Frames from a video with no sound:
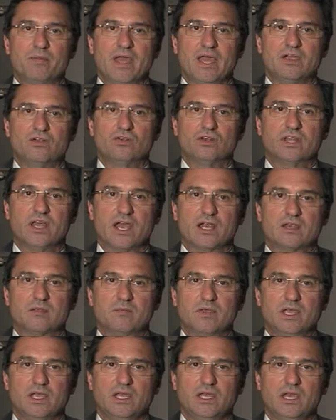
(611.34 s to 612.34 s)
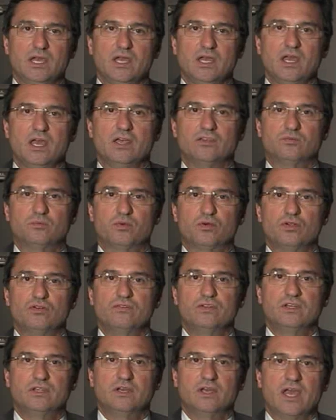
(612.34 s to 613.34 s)
pancreatectomy has
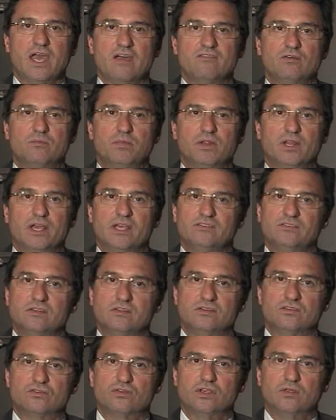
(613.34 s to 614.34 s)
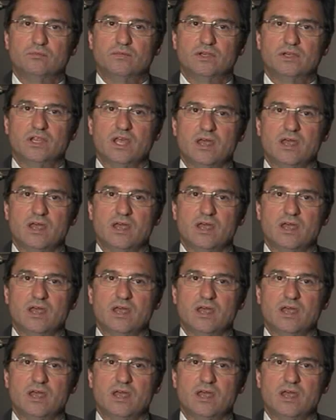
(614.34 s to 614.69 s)
proven to have a place in the treatment